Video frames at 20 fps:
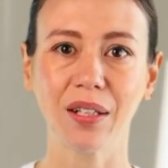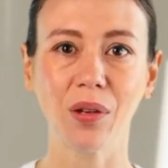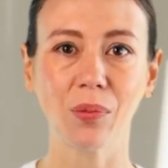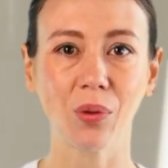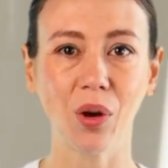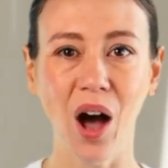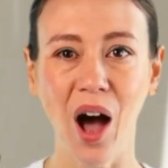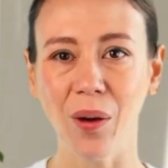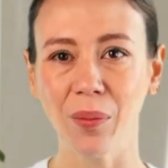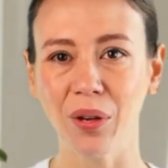
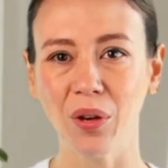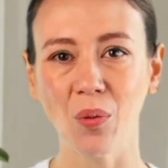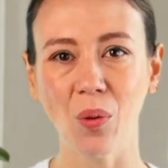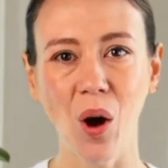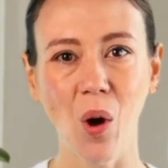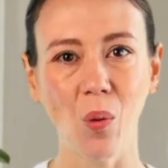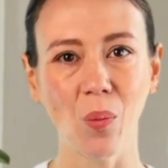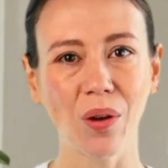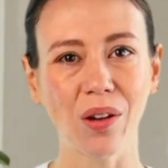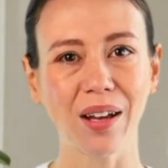Probably
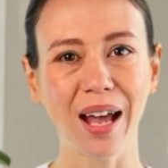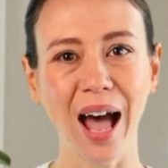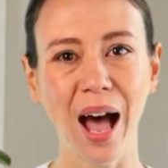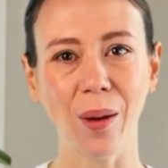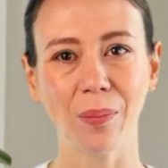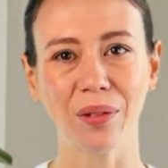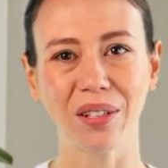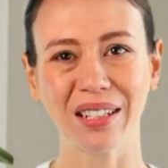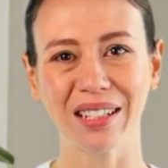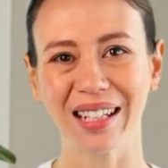what will
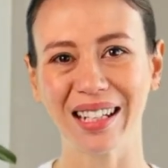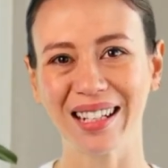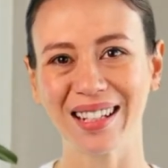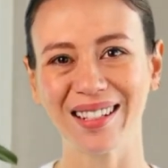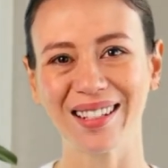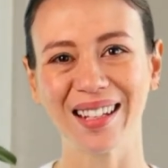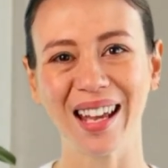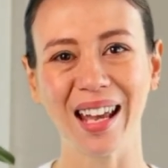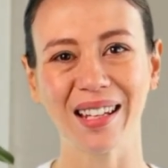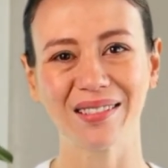happen
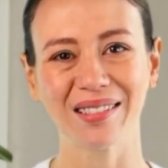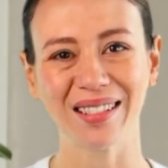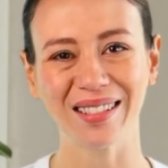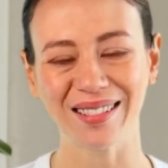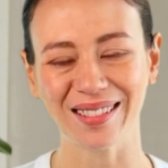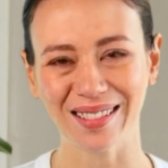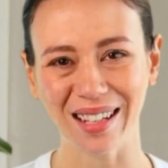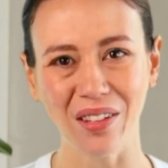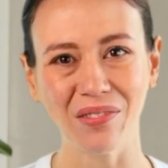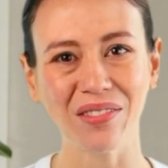is that
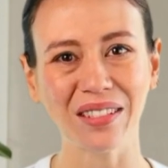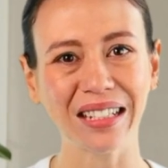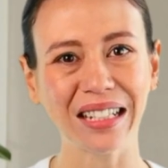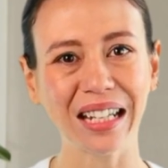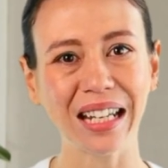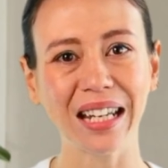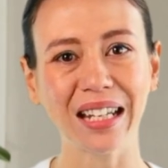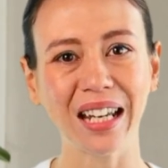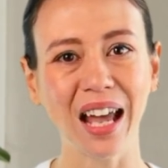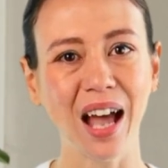this
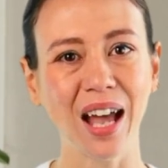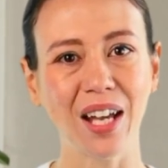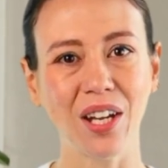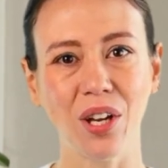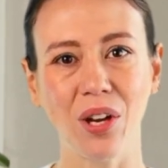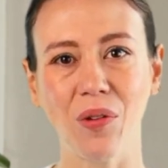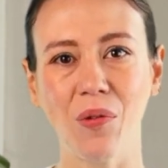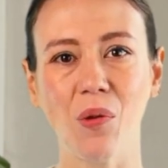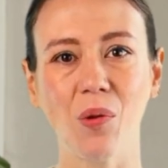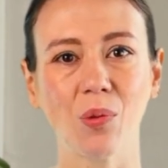
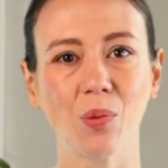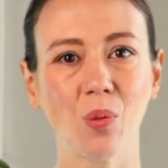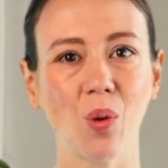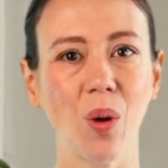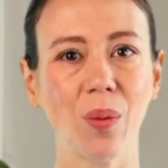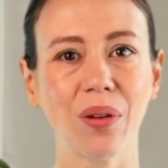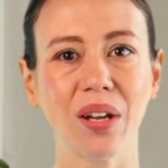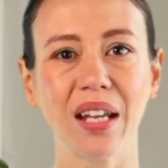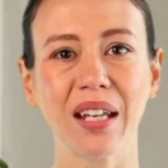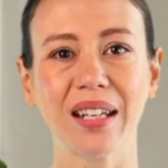79-year-old
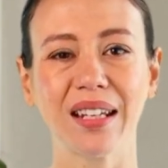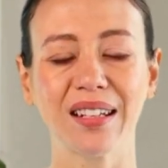woman